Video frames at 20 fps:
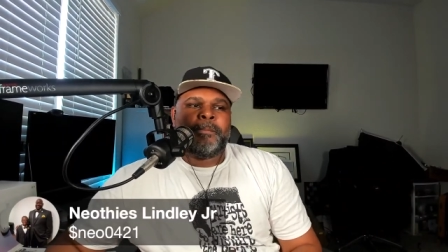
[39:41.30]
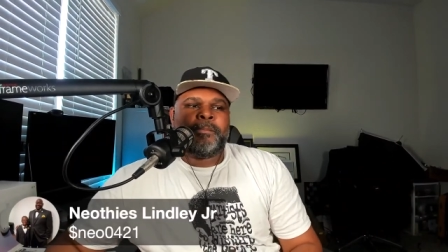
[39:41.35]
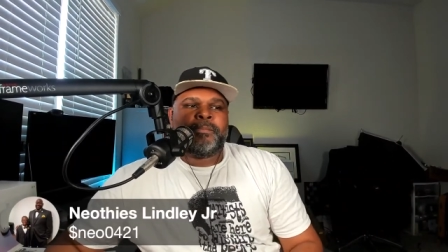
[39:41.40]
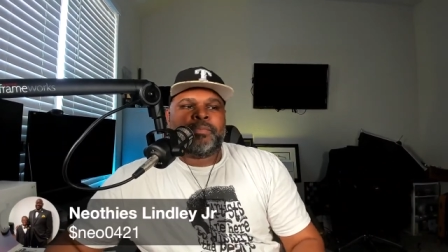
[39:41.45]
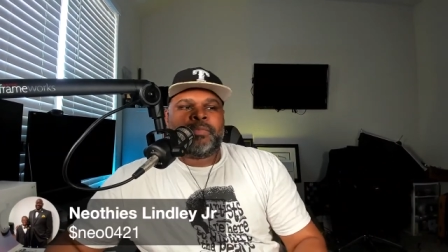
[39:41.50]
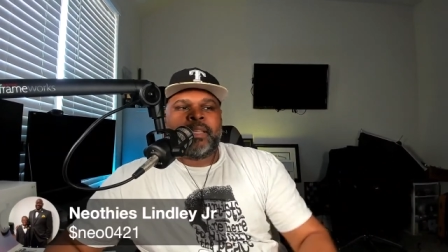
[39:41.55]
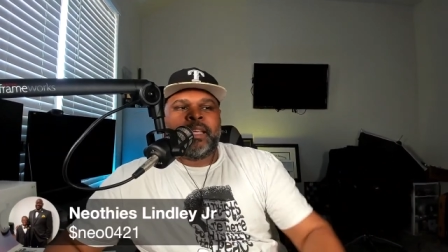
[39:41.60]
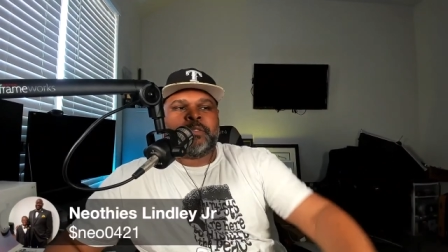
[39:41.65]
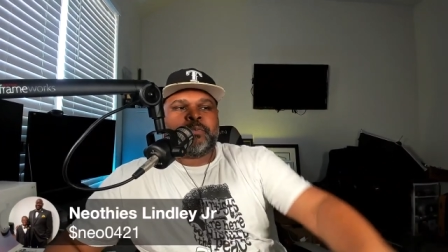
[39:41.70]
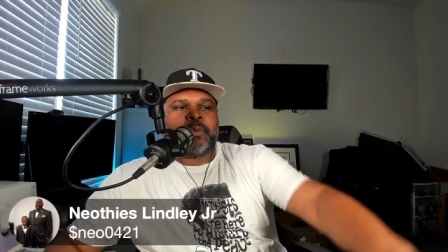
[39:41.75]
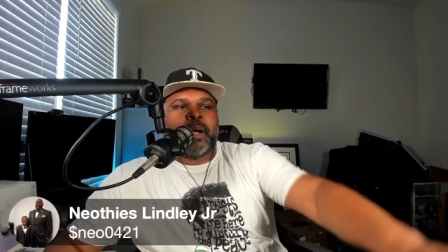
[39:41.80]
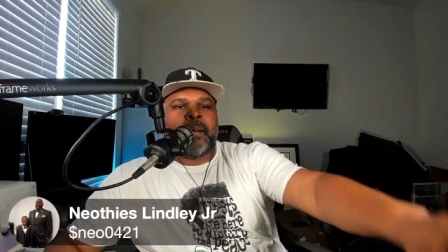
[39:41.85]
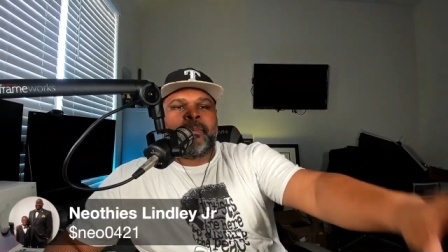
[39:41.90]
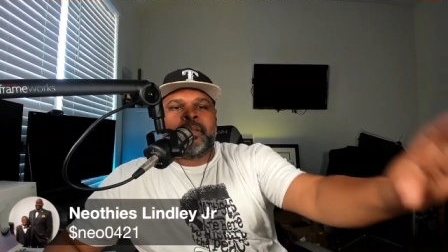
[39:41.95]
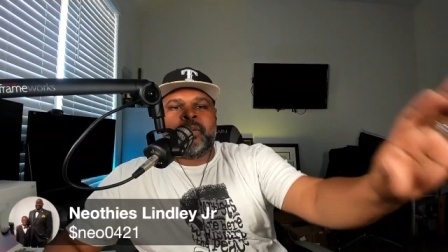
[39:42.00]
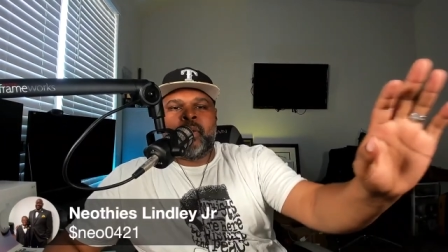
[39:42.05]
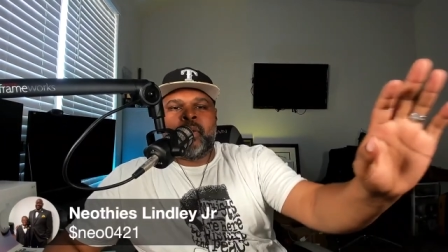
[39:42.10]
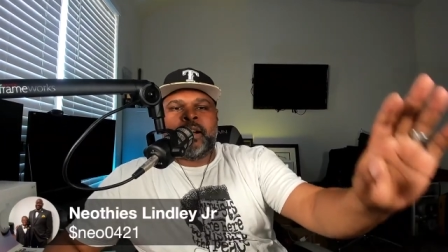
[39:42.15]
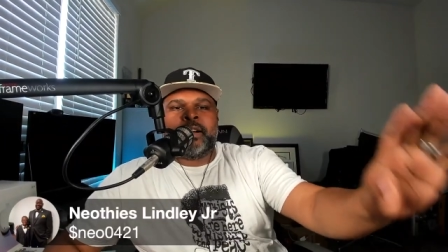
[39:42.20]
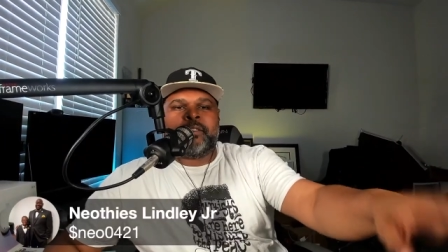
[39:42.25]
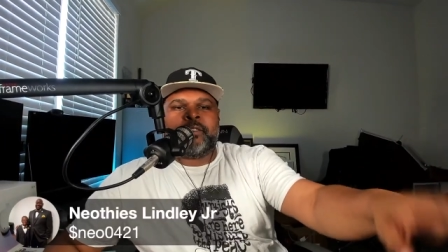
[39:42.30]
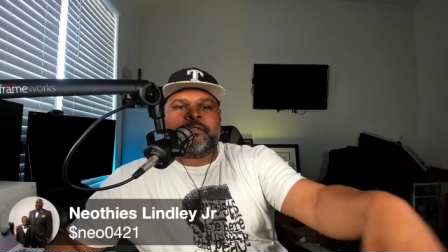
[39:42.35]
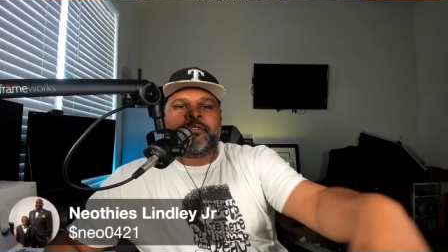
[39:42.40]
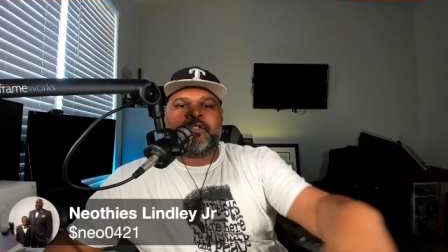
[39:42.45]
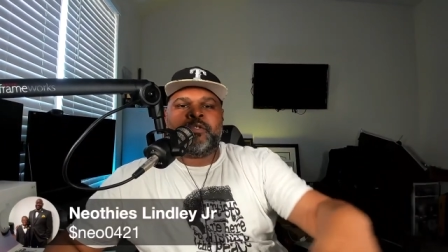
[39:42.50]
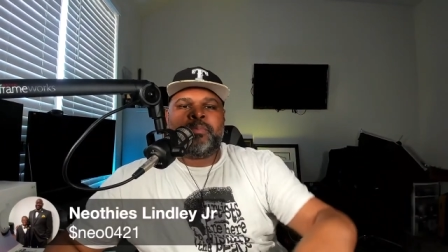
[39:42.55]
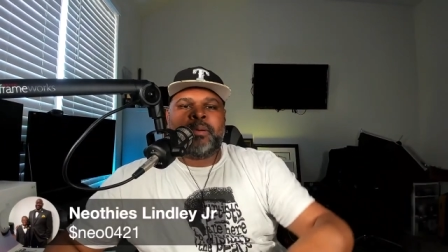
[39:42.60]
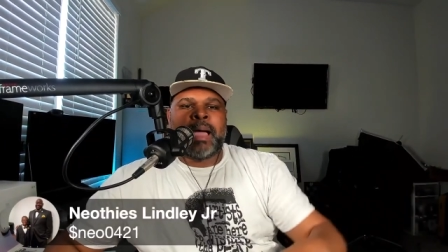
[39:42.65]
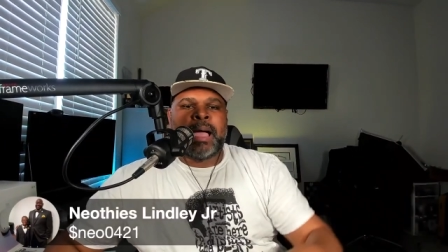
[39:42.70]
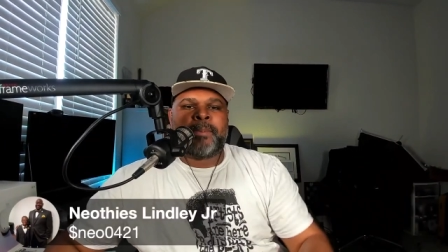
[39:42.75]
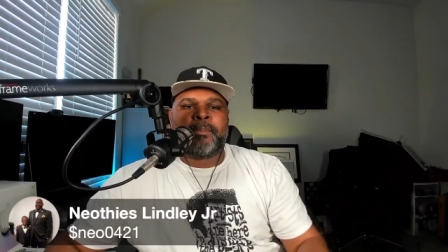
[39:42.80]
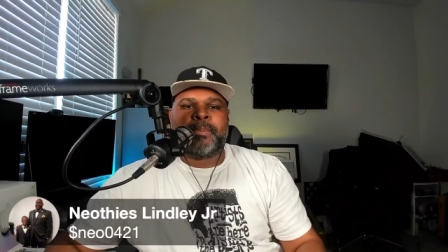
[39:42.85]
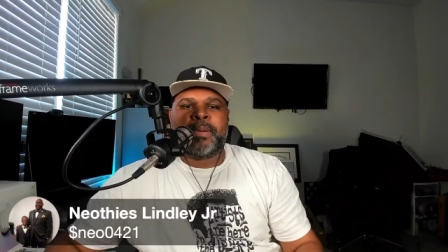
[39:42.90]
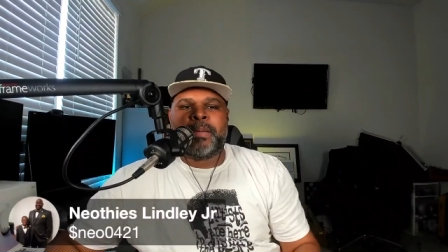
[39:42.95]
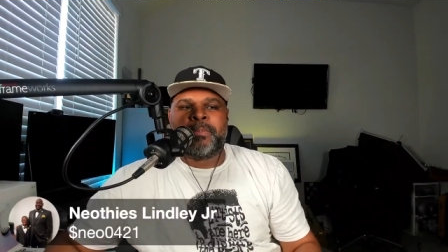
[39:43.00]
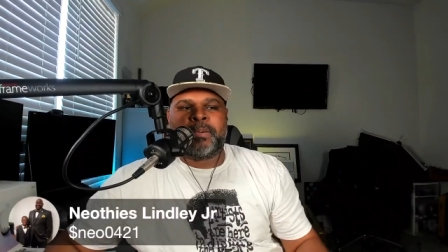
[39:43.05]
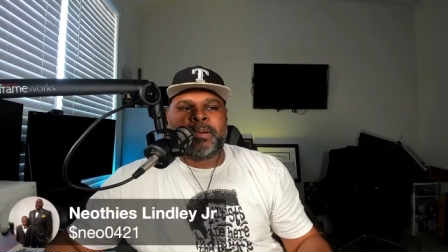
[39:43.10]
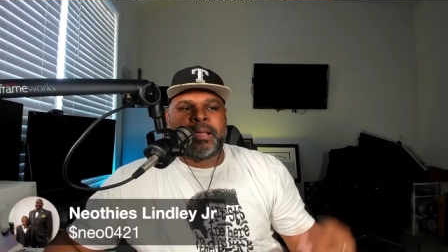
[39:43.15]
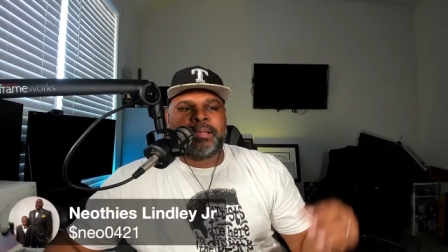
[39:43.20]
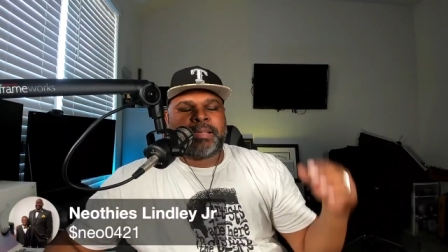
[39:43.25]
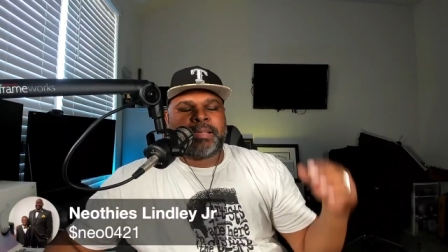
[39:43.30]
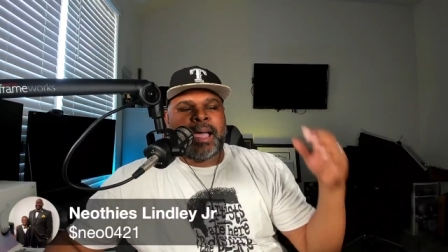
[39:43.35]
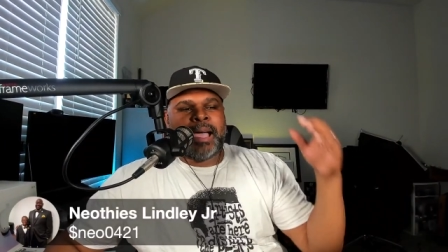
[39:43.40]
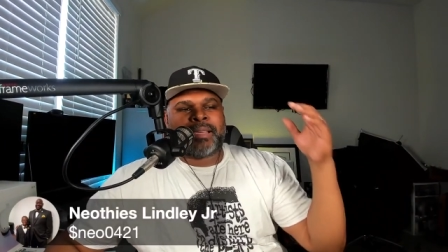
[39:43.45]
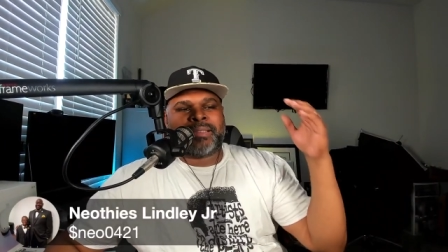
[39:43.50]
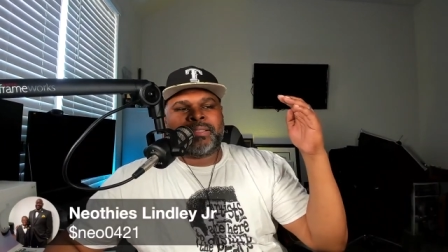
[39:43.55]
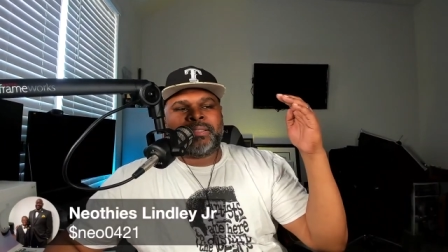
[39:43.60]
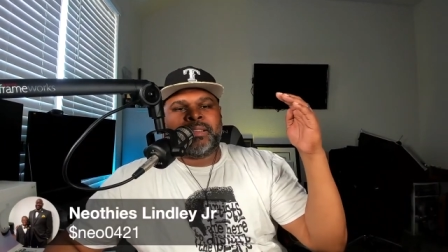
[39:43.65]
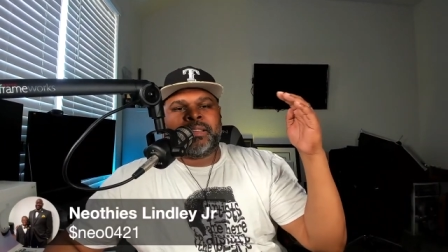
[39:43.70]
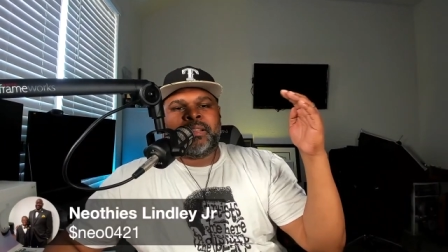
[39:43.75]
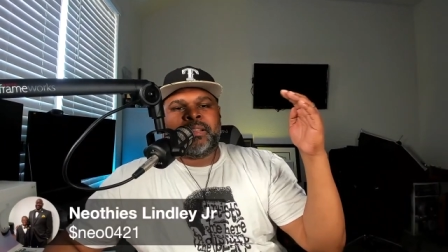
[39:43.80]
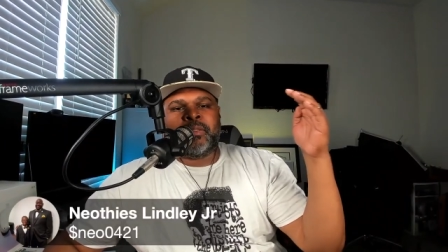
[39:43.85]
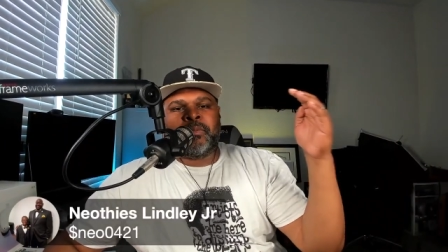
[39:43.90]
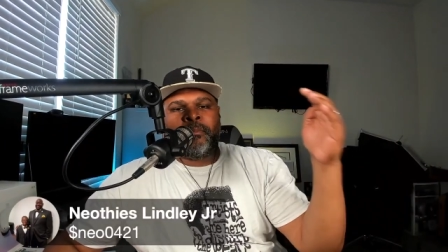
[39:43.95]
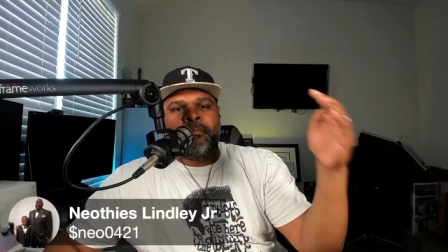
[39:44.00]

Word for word: He's probably one of the few black people that's actually